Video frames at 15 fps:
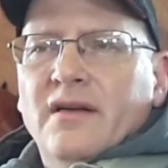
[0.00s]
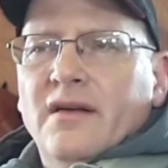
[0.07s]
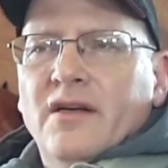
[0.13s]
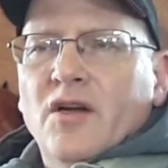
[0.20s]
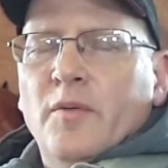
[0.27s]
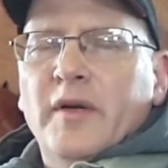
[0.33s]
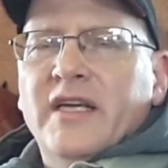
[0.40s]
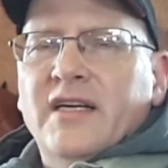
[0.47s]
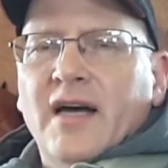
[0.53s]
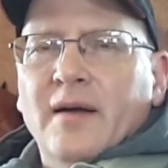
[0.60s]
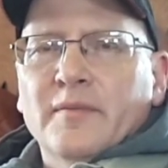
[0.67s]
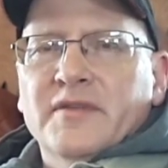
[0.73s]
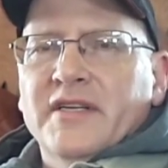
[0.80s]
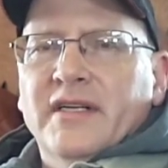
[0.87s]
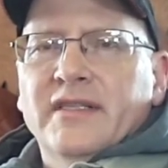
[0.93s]
nobody
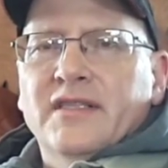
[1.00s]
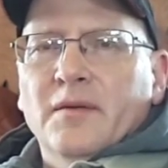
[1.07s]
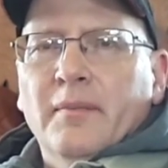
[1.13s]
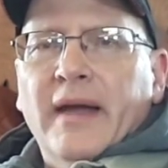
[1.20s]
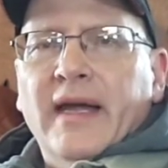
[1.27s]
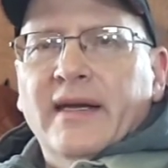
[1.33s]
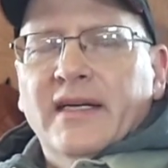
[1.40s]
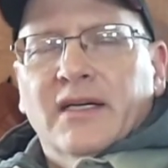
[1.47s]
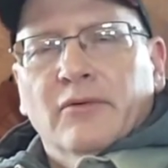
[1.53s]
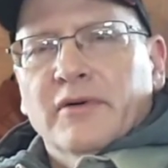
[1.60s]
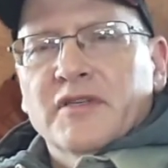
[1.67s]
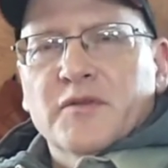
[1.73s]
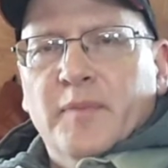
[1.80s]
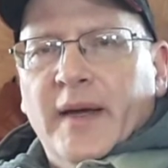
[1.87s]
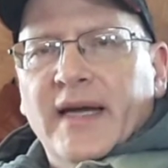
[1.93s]
comes in demanding
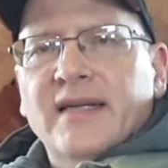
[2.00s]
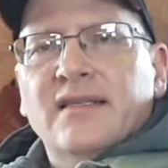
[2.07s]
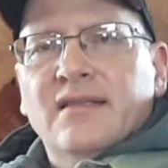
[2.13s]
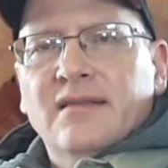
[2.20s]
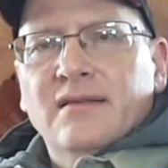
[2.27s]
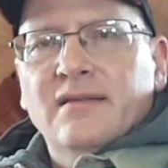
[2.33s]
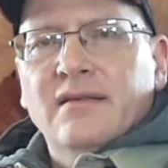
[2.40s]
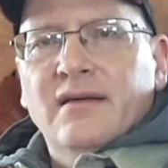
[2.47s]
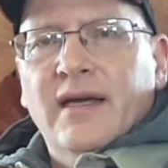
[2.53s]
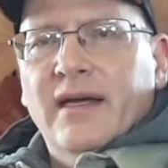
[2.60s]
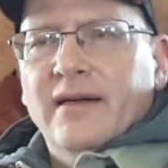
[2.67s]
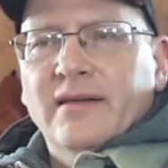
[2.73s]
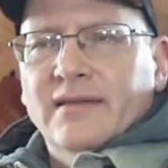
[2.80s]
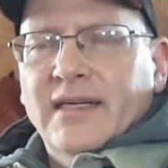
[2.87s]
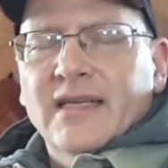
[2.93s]
respect
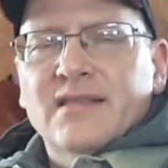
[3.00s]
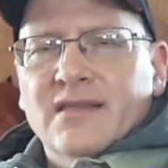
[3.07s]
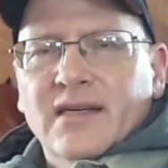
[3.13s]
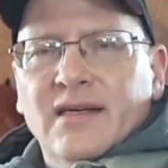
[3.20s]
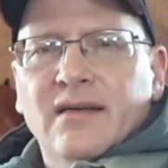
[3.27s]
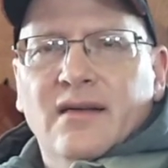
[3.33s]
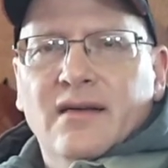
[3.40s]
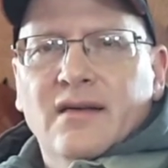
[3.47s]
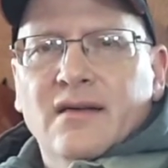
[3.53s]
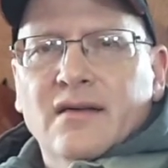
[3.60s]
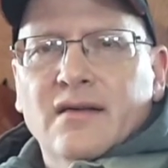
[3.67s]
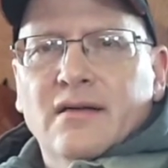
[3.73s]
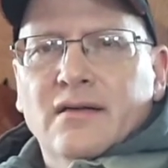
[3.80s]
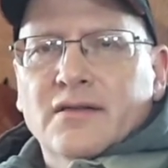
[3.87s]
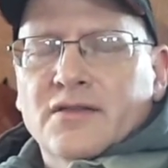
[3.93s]
and gets it.
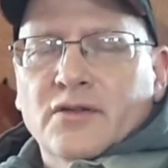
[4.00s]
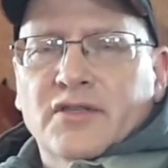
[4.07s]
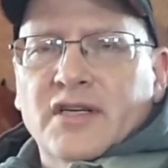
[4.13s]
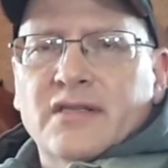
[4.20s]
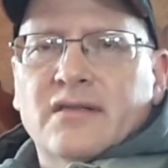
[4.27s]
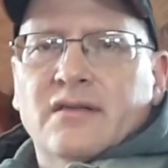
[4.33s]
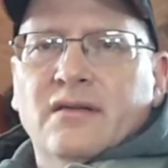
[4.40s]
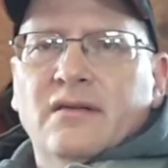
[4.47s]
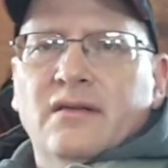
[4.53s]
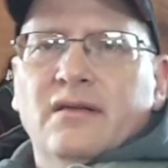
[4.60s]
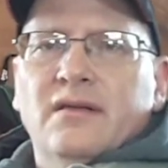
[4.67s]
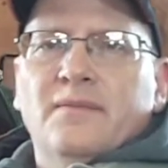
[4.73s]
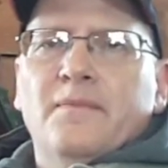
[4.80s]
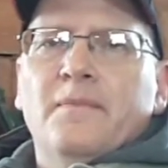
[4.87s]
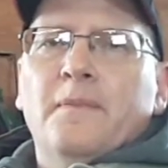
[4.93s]
So just
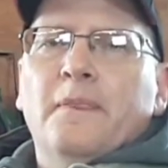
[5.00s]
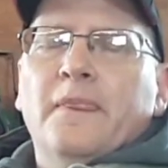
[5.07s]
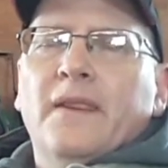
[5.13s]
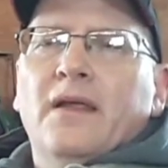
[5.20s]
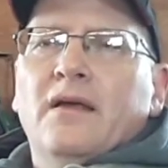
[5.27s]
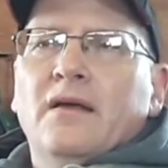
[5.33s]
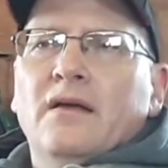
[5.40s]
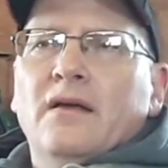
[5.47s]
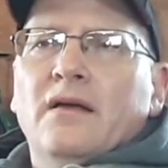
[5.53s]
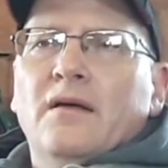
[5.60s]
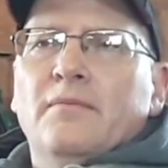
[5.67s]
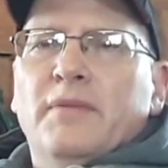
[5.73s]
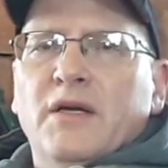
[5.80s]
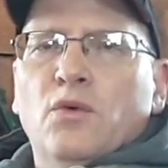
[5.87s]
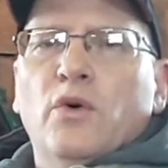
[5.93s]

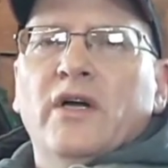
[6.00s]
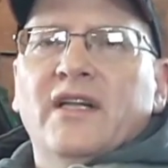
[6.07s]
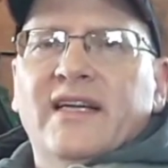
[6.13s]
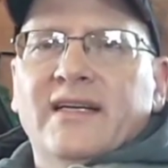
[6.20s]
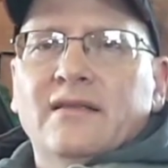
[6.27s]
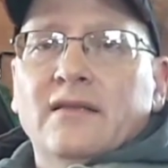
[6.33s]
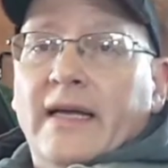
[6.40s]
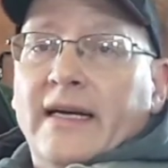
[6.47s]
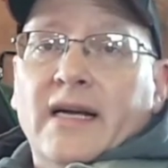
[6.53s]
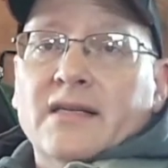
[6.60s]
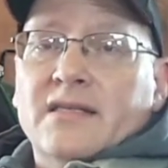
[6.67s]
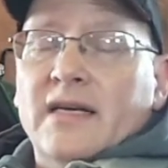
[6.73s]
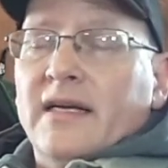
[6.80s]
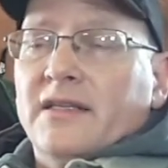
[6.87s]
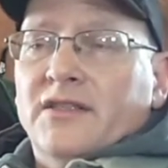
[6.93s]
be willing, like I
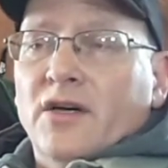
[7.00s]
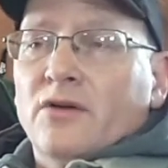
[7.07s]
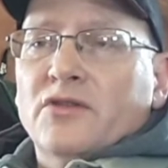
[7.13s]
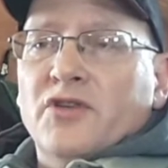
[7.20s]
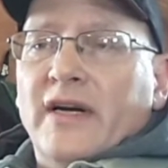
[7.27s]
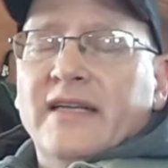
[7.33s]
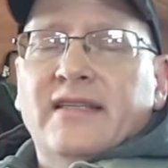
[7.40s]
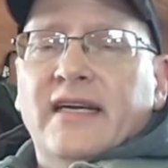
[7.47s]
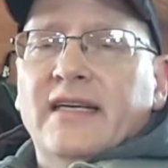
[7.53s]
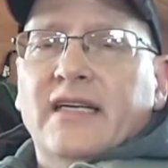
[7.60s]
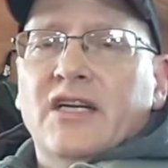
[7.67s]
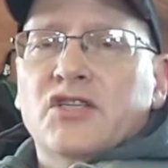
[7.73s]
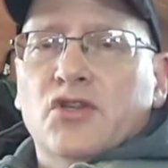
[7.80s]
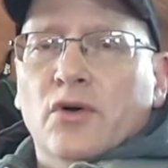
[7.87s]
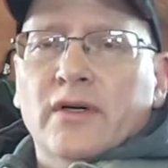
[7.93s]
said, don't try to take
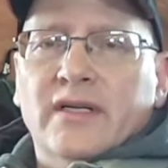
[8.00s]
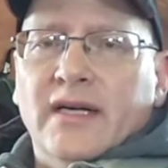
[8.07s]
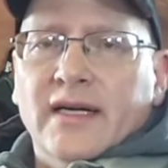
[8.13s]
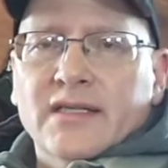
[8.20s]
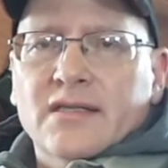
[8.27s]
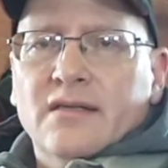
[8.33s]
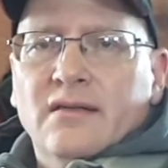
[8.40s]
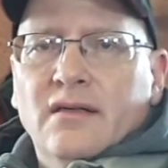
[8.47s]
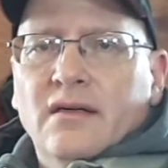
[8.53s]
any shortcuts.